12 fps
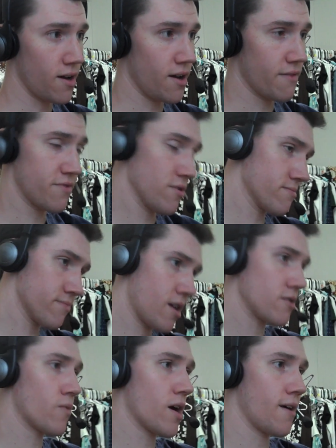Uh, if you're
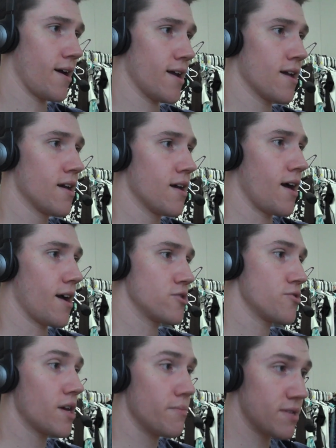not aware, I, I do
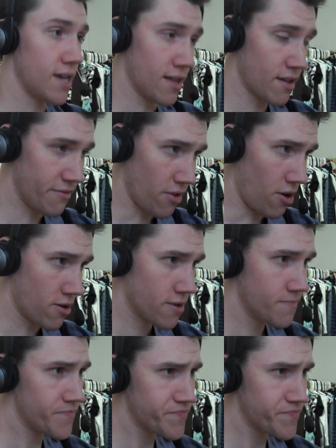keep a daily vlog